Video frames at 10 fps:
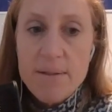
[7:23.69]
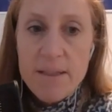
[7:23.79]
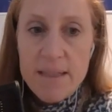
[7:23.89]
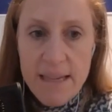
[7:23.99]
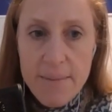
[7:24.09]

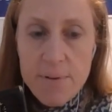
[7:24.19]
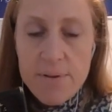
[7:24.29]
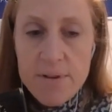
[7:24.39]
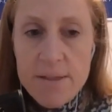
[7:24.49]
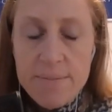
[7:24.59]

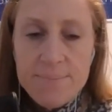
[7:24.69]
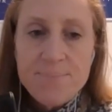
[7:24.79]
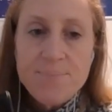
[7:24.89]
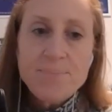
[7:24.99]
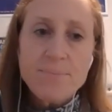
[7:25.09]
examples.
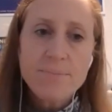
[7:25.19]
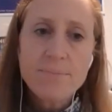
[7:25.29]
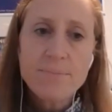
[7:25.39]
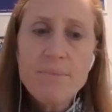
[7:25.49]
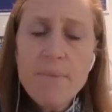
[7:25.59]

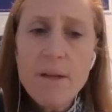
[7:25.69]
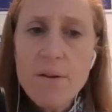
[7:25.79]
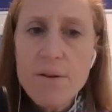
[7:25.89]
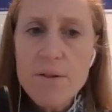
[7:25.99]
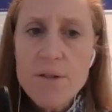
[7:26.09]

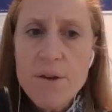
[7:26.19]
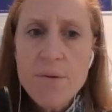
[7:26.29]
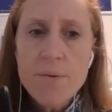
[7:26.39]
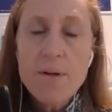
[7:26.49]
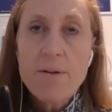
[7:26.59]

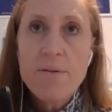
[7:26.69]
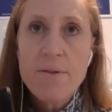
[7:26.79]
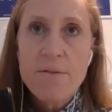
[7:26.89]
So the